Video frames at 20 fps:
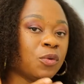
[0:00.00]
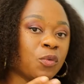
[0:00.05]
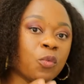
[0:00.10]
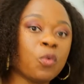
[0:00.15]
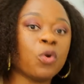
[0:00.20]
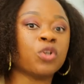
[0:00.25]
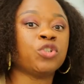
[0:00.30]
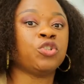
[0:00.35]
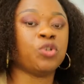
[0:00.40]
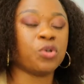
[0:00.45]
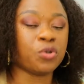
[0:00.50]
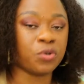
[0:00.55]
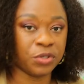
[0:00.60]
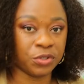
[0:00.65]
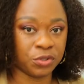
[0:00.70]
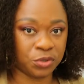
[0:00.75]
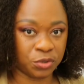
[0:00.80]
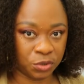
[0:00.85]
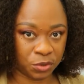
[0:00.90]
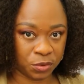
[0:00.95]
what you're
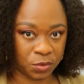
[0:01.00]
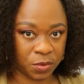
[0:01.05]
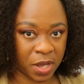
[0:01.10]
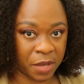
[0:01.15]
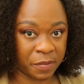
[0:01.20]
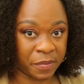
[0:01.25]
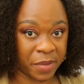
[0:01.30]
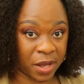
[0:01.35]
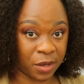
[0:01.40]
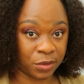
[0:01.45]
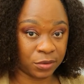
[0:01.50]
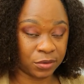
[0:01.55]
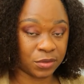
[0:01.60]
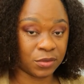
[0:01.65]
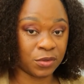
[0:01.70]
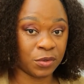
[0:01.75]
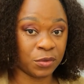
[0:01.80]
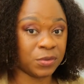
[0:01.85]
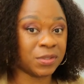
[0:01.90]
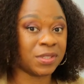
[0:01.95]
going to do about
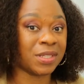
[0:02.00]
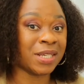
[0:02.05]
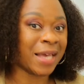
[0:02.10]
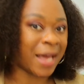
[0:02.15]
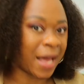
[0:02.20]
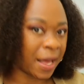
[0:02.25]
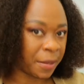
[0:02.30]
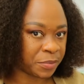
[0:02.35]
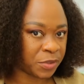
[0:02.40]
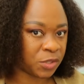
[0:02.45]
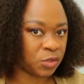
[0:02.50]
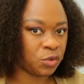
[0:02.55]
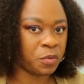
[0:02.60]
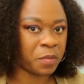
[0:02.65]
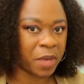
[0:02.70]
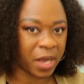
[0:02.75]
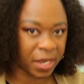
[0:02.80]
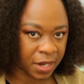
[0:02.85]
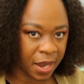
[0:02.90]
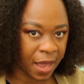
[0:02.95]
those gaps you
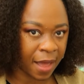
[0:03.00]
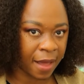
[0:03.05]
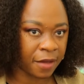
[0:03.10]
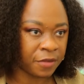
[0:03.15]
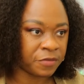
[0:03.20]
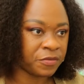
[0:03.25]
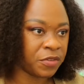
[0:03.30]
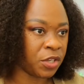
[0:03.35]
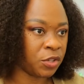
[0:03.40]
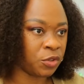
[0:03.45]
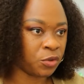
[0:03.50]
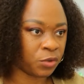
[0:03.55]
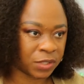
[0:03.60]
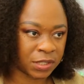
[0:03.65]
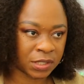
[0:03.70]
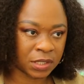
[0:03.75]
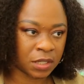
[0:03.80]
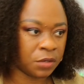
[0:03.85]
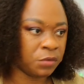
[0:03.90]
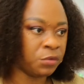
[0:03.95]
might have in your
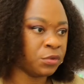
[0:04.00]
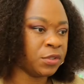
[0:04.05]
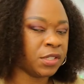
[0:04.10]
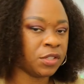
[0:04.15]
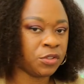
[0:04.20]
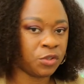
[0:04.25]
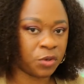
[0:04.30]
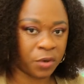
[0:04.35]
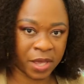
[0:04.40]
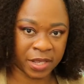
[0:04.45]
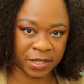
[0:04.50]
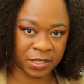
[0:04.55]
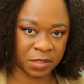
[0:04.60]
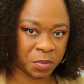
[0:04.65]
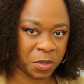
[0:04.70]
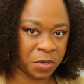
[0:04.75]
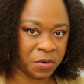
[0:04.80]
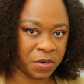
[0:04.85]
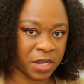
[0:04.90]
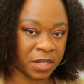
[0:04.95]
skills, in your
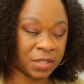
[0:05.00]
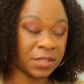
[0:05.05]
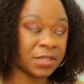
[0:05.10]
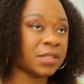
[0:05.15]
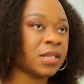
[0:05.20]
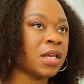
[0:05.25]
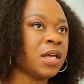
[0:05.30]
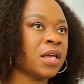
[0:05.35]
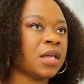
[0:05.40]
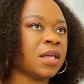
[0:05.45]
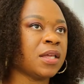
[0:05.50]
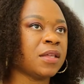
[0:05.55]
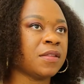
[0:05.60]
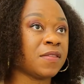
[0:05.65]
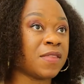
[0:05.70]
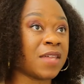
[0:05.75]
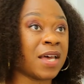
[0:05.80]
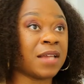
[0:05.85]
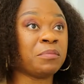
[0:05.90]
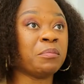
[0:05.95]
experience
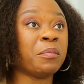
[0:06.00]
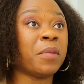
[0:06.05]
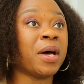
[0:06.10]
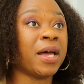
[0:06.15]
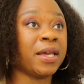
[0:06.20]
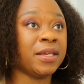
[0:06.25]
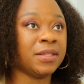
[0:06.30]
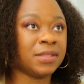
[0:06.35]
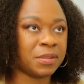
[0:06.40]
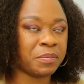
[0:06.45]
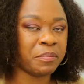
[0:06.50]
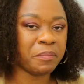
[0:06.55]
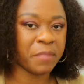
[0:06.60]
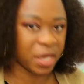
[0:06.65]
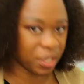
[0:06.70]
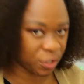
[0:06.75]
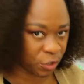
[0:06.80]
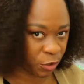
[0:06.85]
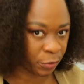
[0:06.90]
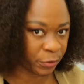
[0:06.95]
that might
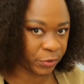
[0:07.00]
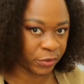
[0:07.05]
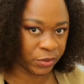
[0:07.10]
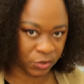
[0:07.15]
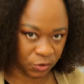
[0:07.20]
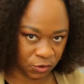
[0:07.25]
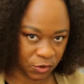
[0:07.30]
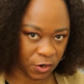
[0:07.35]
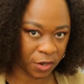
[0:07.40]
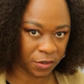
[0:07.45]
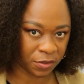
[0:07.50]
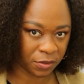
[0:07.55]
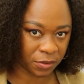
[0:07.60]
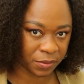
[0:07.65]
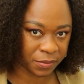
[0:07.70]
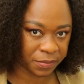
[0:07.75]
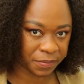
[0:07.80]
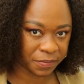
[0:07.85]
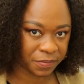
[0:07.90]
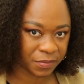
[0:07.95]
make you to
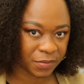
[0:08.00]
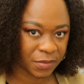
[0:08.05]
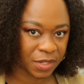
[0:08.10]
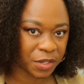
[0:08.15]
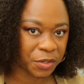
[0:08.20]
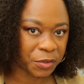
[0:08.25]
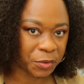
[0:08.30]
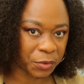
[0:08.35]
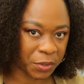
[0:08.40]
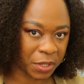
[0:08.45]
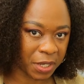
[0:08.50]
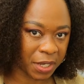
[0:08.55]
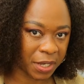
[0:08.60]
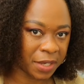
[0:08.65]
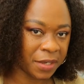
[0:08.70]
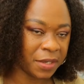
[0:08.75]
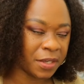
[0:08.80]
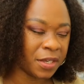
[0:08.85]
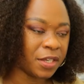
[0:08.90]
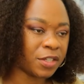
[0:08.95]
struggle.
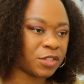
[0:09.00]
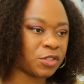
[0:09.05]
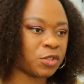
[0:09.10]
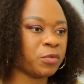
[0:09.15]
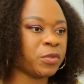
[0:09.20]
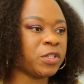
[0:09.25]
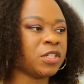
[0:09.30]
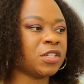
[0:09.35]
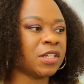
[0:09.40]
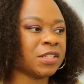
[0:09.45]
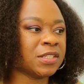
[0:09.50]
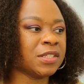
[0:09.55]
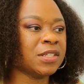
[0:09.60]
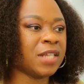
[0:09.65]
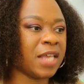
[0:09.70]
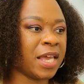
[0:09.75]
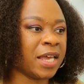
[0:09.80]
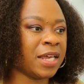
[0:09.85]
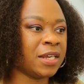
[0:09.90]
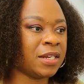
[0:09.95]
Okay? So it
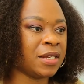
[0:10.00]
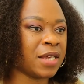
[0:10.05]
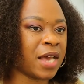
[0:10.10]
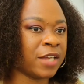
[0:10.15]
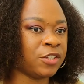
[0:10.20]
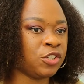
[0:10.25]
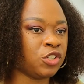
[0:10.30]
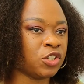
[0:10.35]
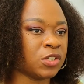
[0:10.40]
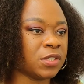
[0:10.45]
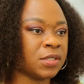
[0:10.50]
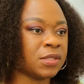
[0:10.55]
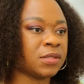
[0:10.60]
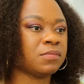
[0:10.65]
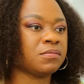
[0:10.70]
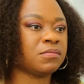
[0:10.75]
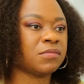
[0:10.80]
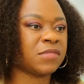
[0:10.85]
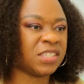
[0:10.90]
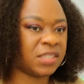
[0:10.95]
doesn't end at just
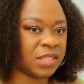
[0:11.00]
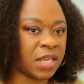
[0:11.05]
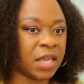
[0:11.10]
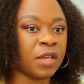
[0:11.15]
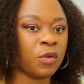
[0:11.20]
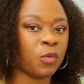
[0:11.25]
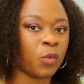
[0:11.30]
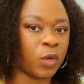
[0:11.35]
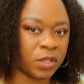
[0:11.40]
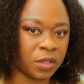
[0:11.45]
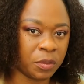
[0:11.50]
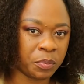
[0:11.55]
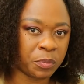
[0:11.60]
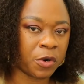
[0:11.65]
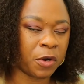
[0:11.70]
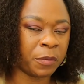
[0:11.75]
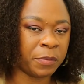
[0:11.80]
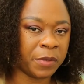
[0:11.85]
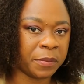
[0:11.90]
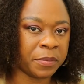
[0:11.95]
saying what the
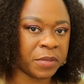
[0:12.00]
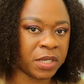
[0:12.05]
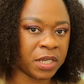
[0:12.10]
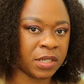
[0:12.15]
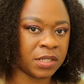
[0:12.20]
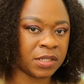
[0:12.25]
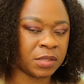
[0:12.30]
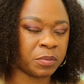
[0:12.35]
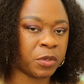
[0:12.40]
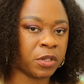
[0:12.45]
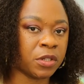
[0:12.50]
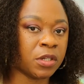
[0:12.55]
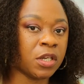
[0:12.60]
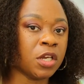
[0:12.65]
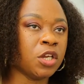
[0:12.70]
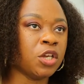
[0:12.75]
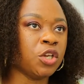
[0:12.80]
problem is, but